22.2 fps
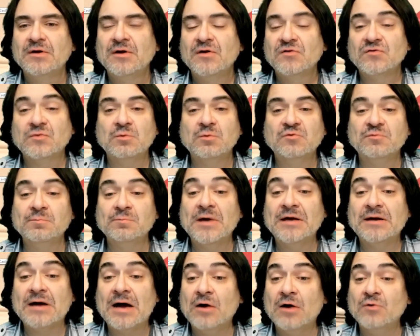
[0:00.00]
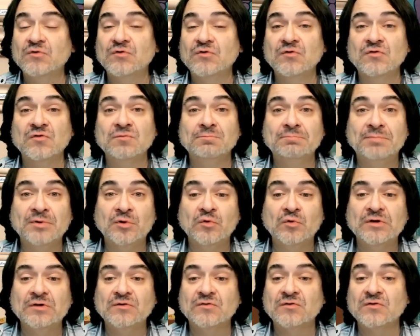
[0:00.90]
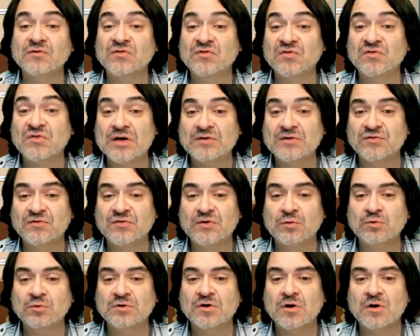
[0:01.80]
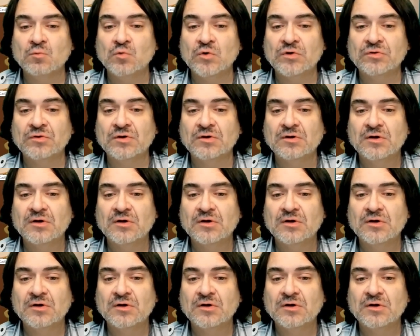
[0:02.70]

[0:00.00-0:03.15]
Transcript: Some of them had houses and buildings and sets that would come with it.